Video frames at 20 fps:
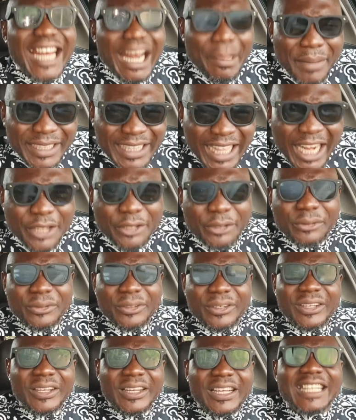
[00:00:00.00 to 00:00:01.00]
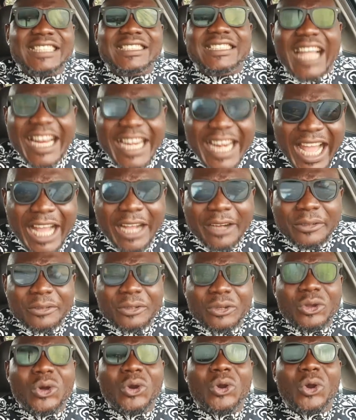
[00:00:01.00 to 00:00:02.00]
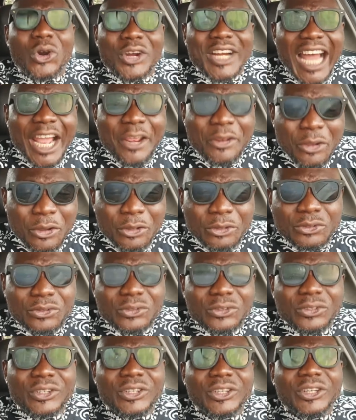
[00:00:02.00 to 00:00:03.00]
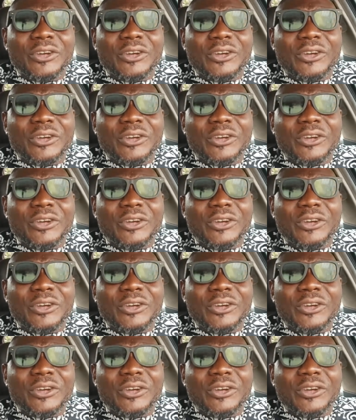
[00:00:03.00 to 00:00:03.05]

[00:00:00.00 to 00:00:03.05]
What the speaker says: Let me tell you, Stannel, on a youth